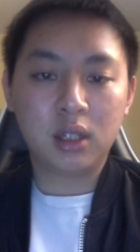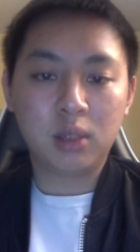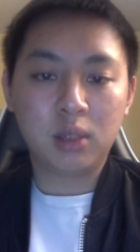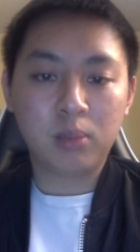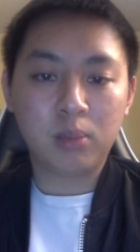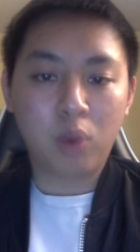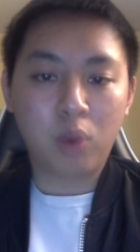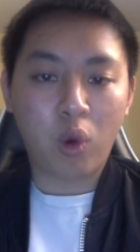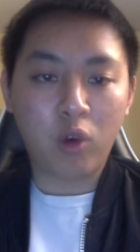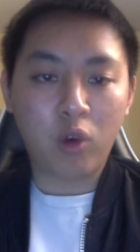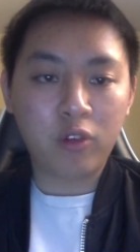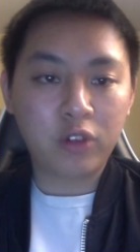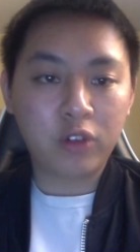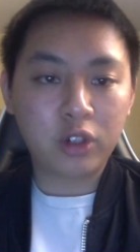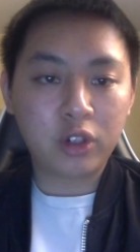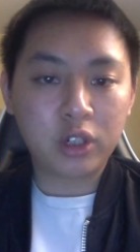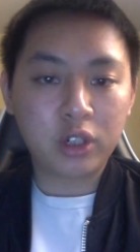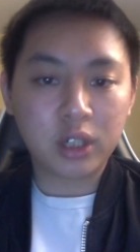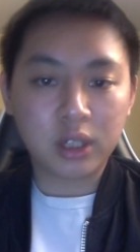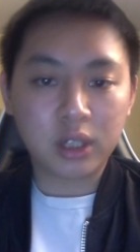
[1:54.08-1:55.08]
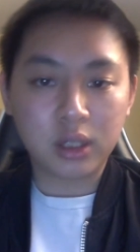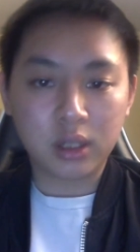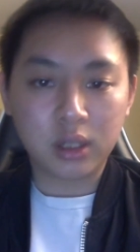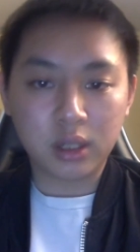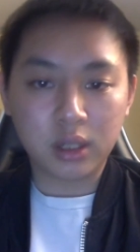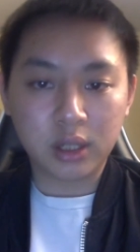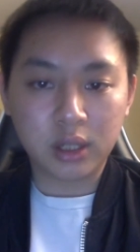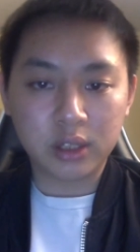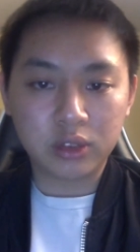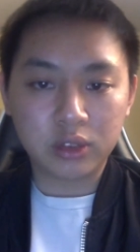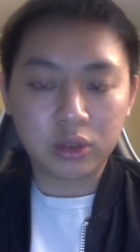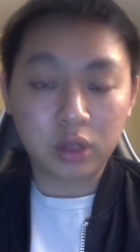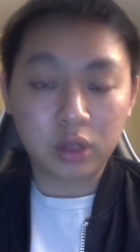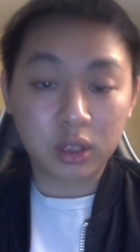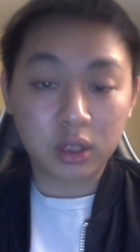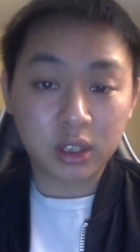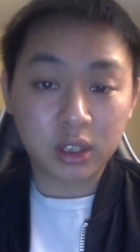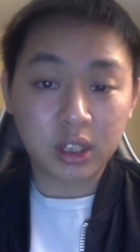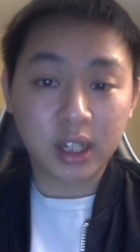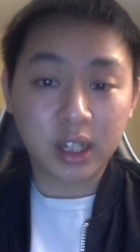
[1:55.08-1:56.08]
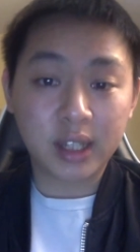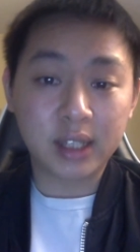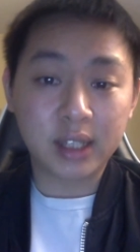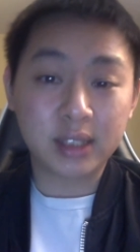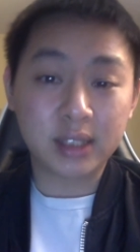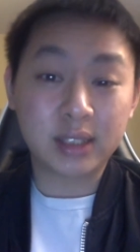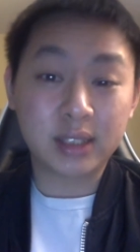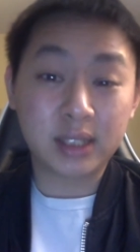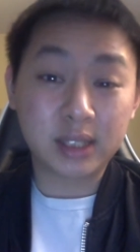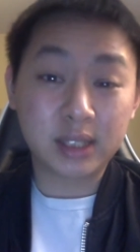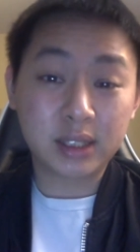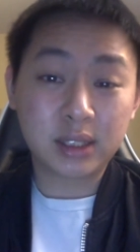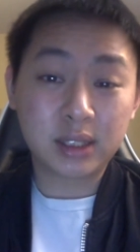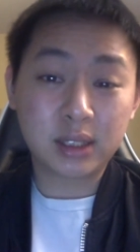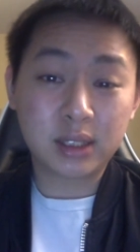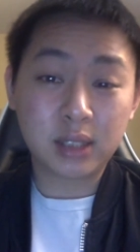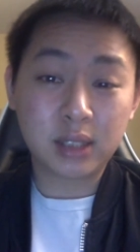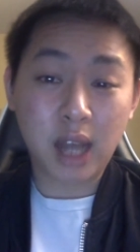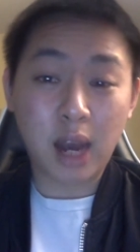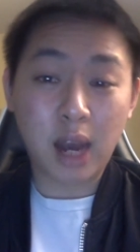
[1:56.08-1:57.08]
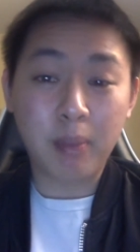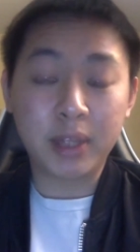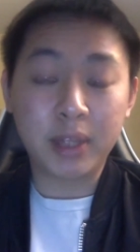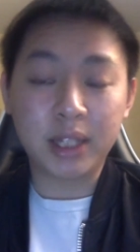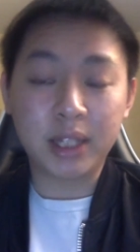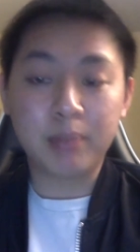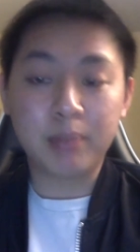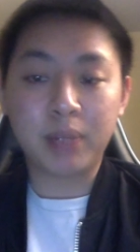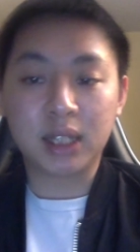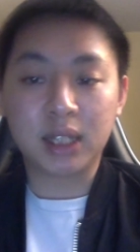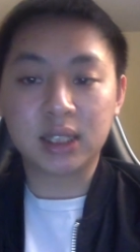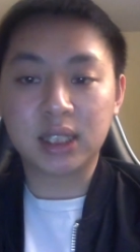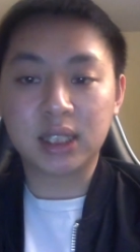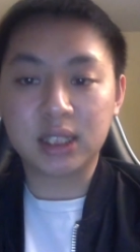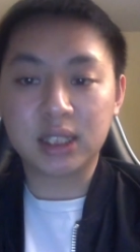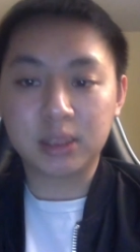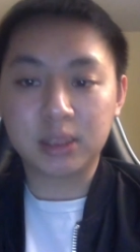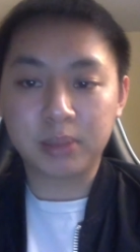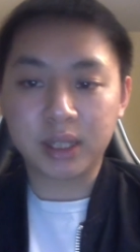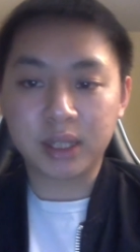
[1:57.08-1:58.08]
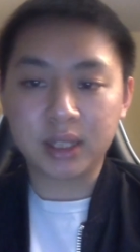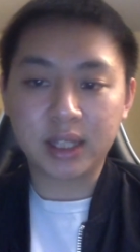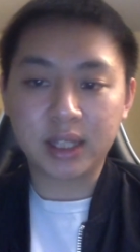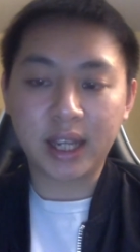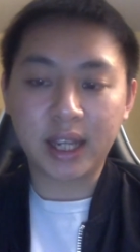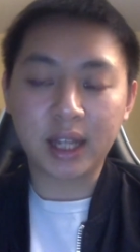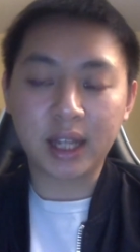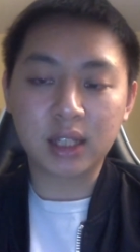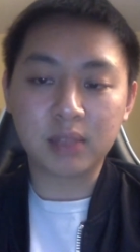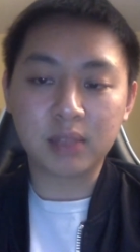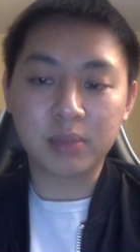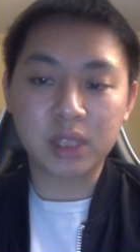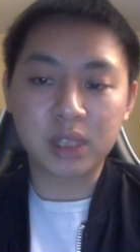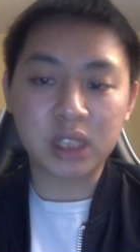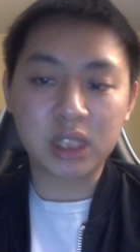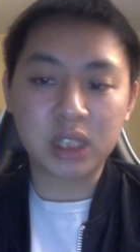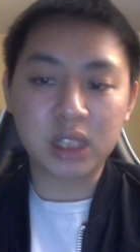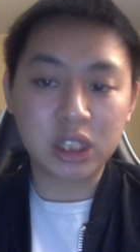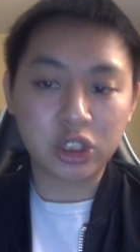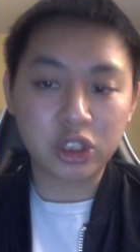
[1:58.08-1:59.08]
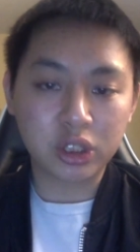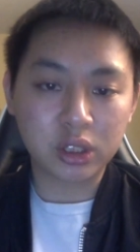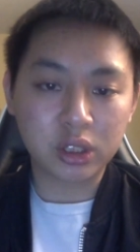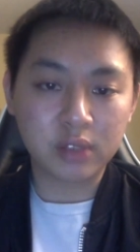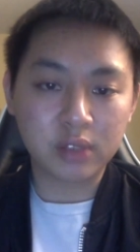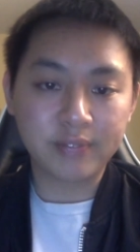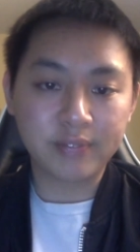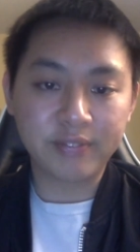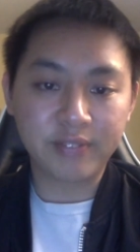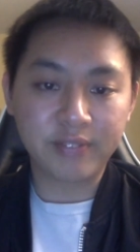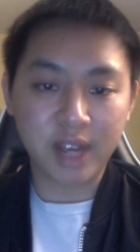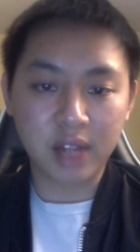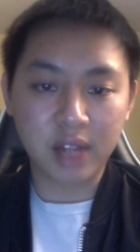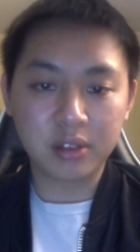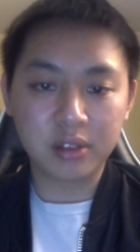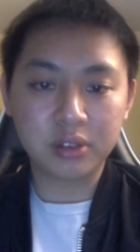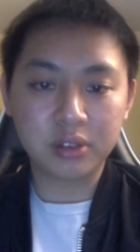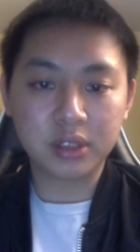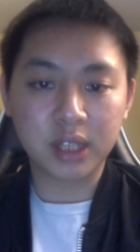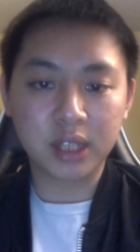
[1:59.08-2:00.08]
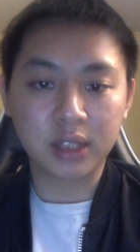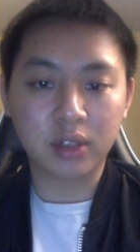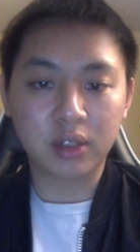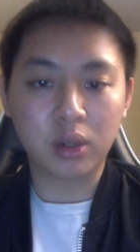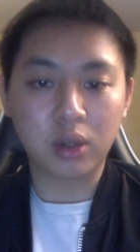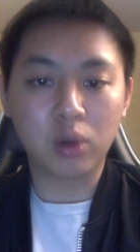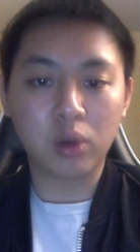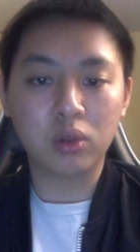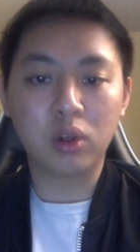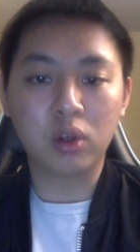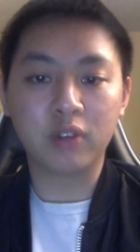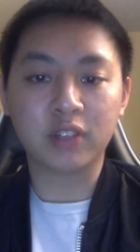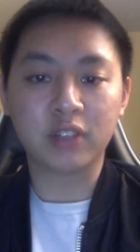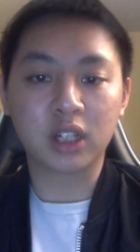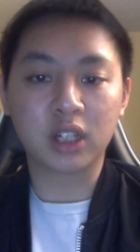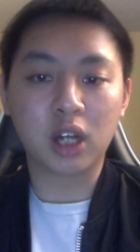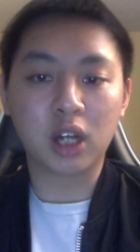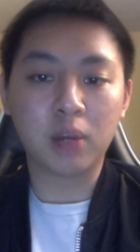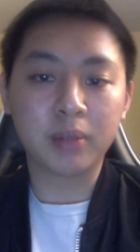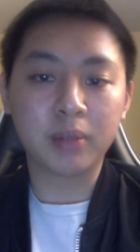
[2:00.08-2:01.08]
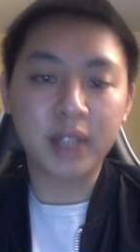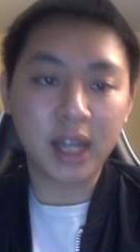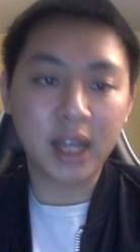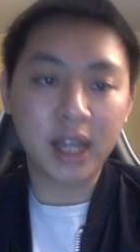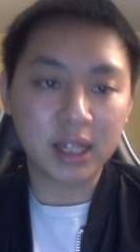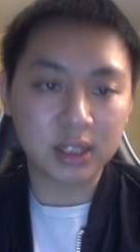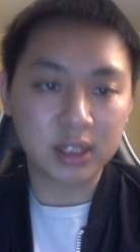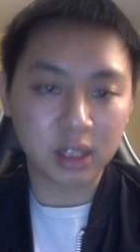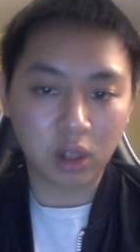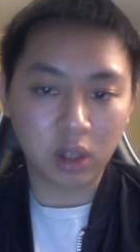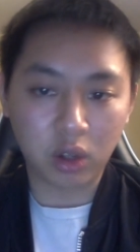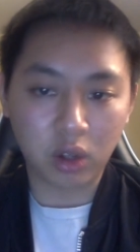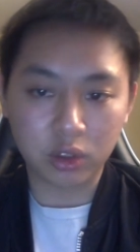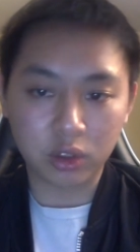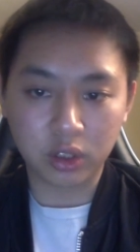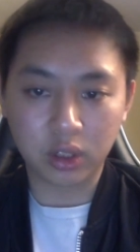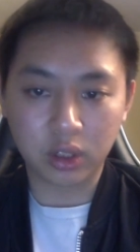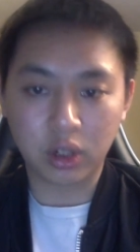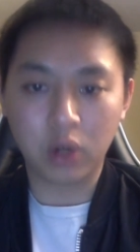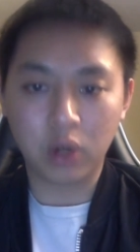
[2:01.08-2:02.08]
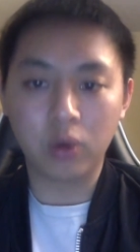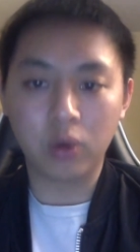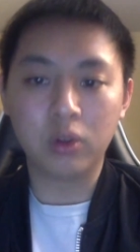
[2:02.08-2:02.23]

Moreover, the instructor can assess how many participants take the mission, values, and goal of the company as a long-term goal,